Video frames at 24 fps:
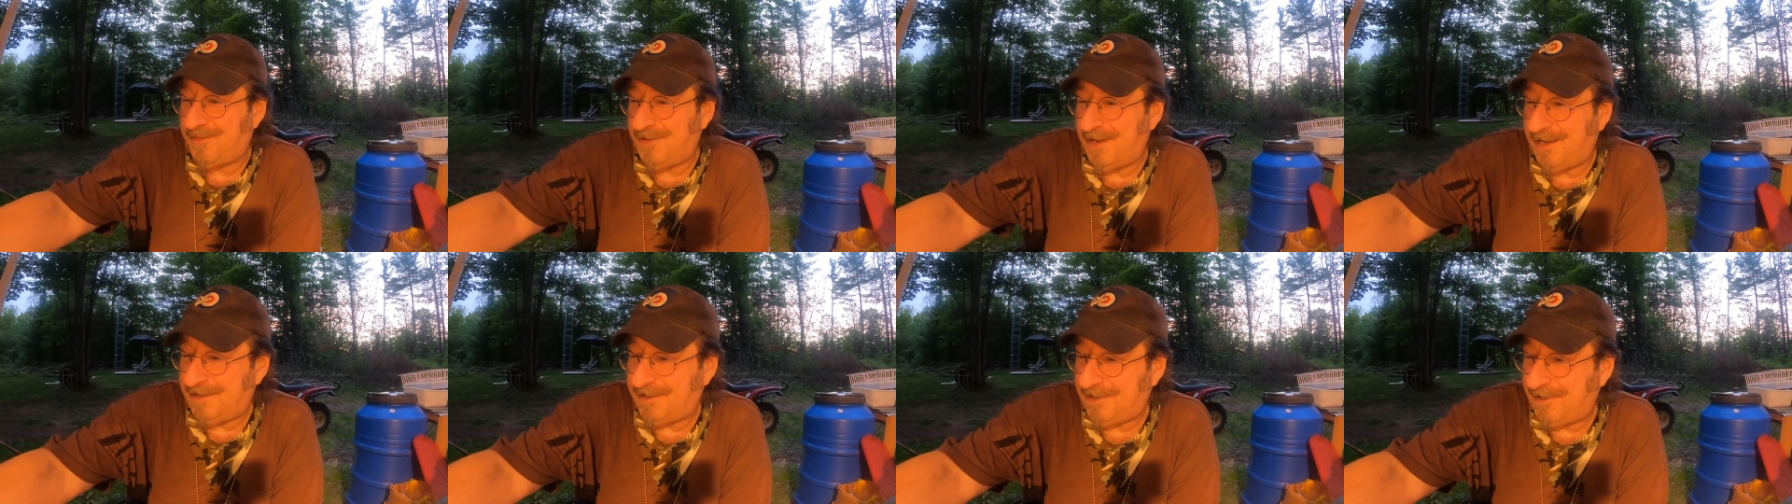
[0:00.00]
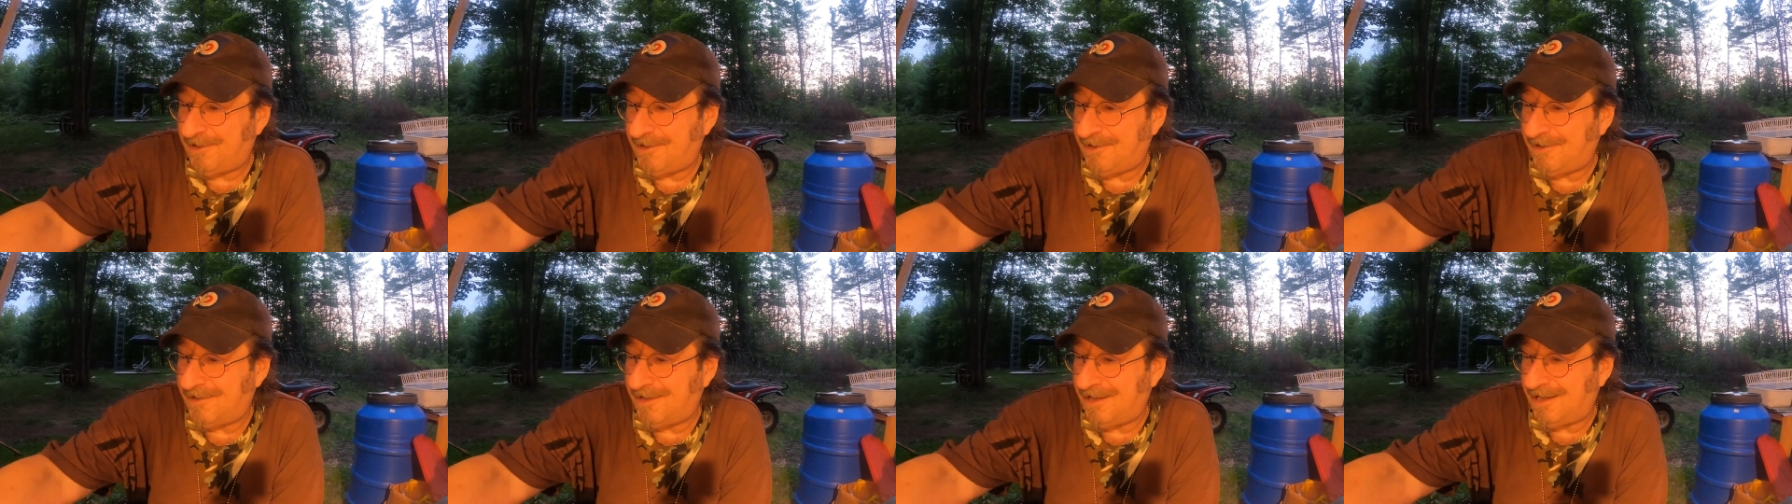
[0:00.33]
think
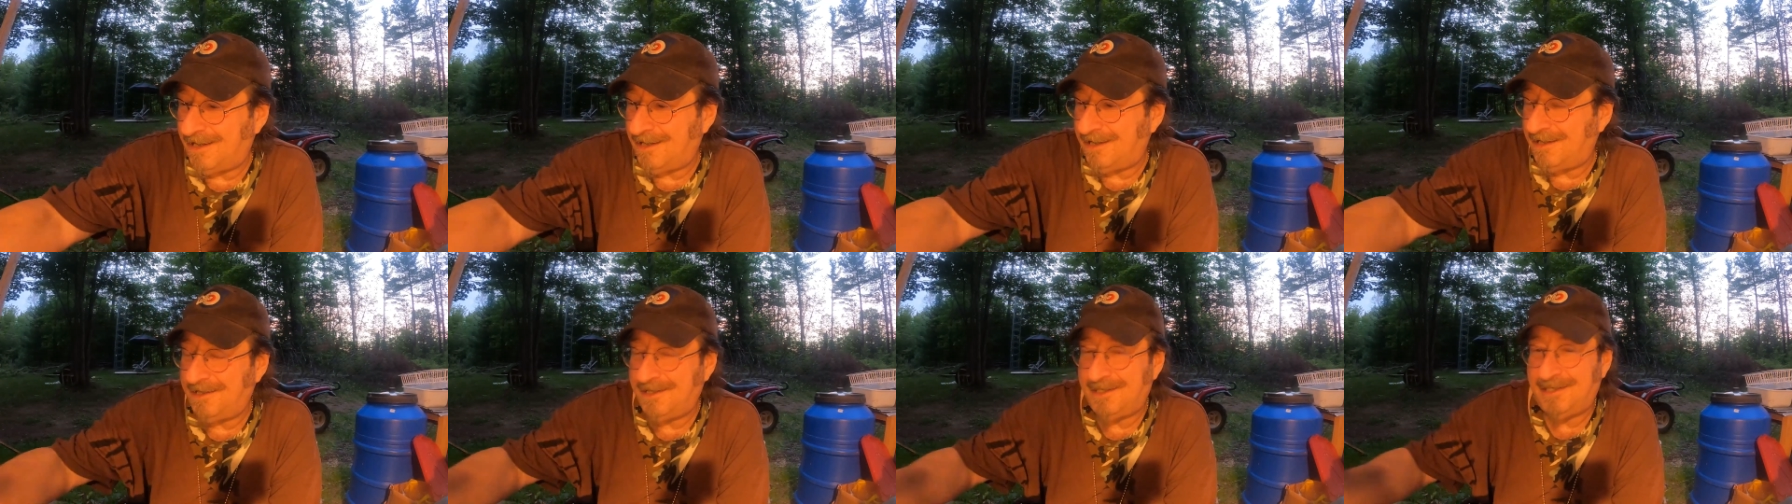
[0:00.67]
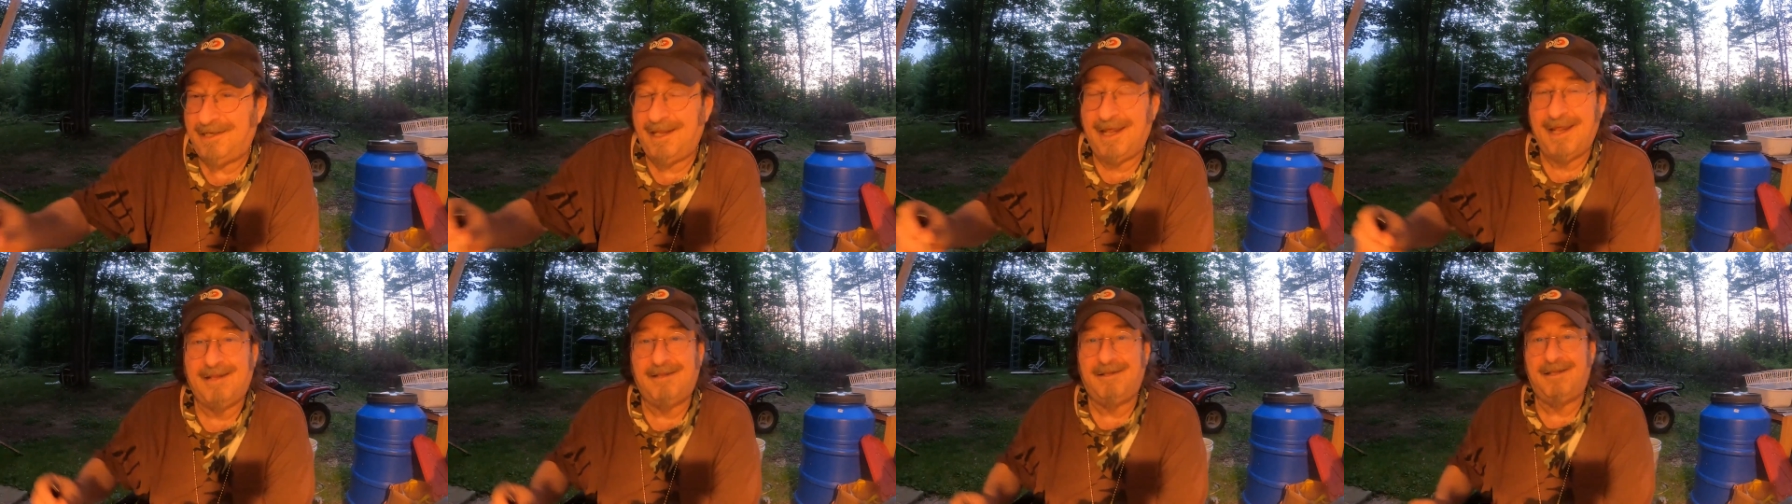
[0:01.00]
they're uh,
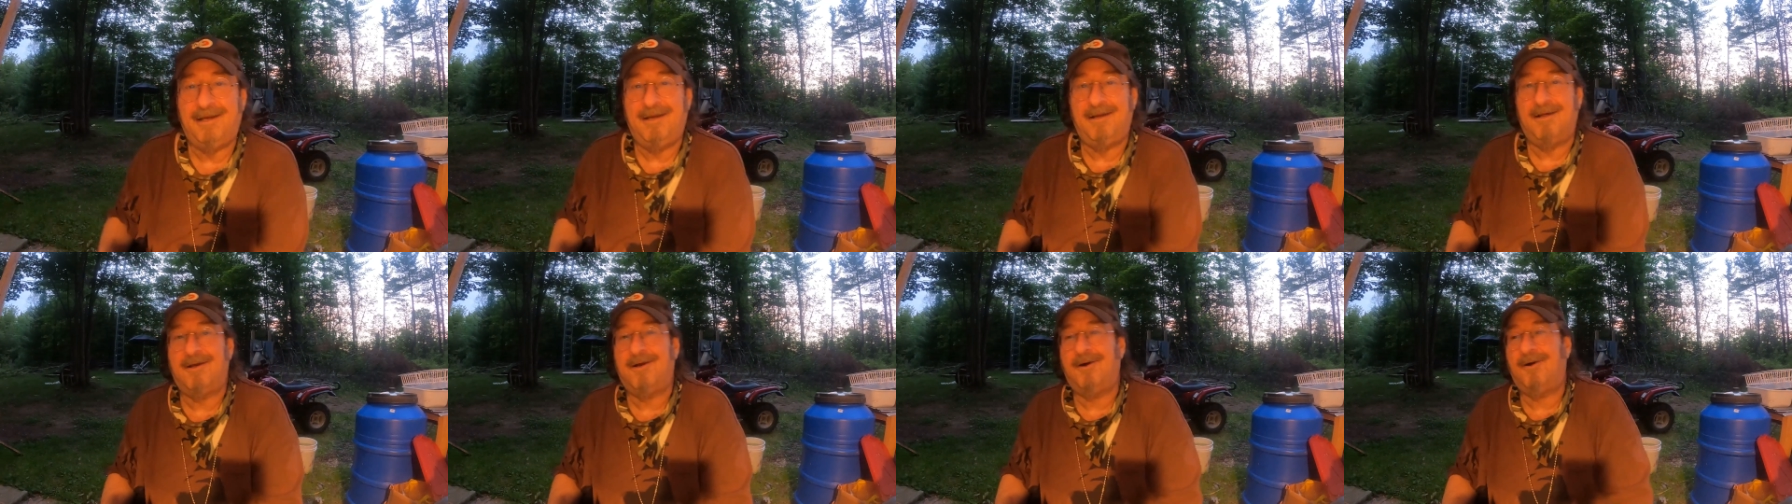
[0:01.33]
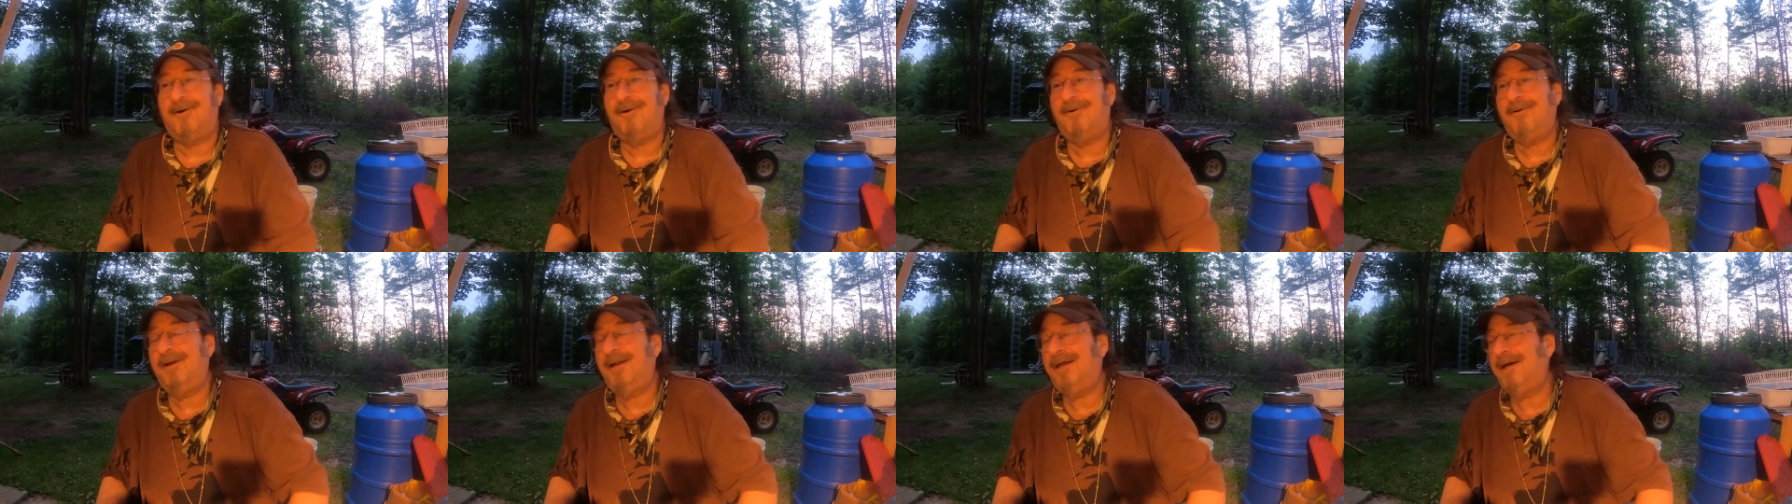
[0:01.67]
likely to
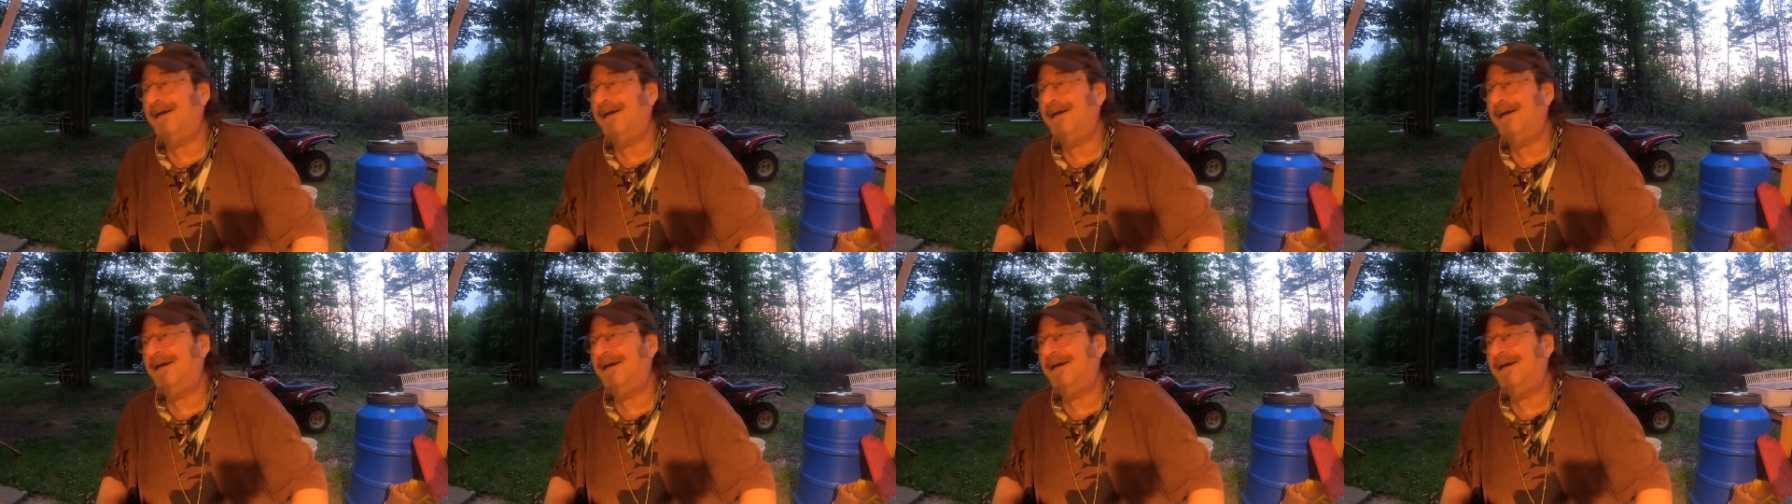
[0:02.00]
go